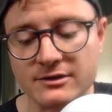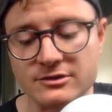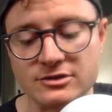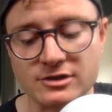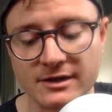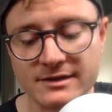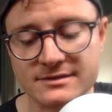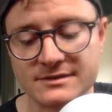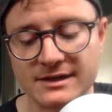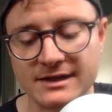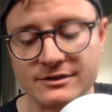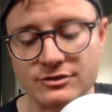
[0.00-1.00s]

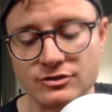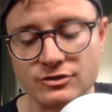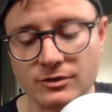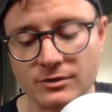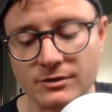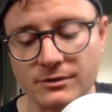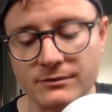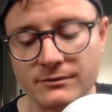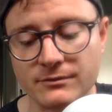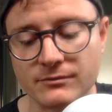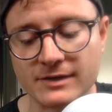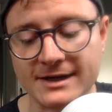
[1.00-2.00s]
just as Joel
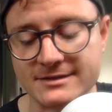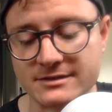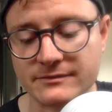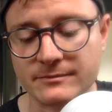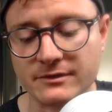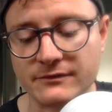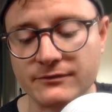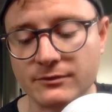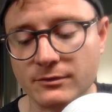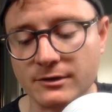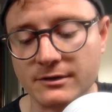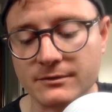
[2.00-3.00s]
rises from the
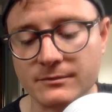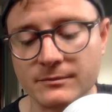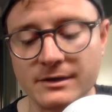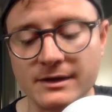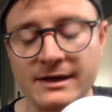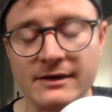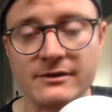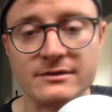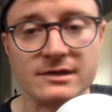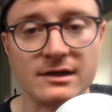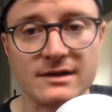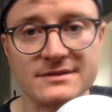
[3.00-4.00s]
floor where Aaron
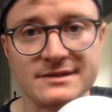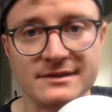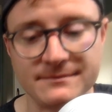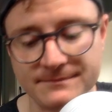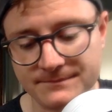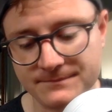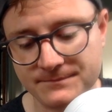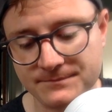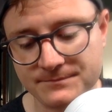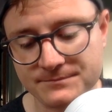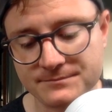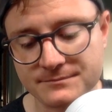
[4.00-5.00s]
tossed him.
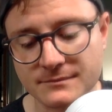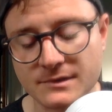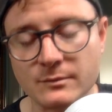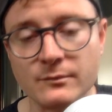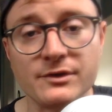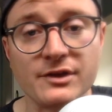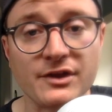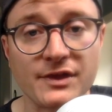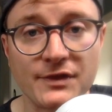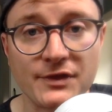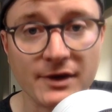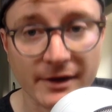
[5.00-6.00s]
With a
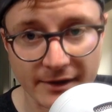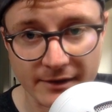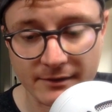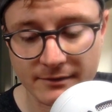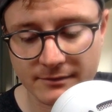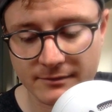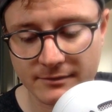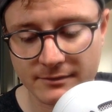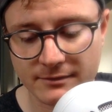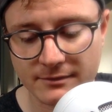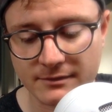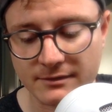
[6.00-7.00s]
thud,
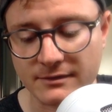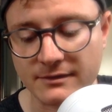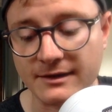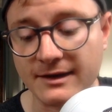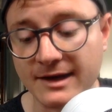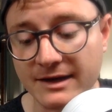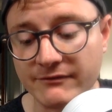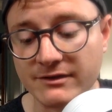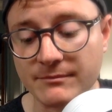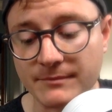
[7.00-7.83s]
the heavy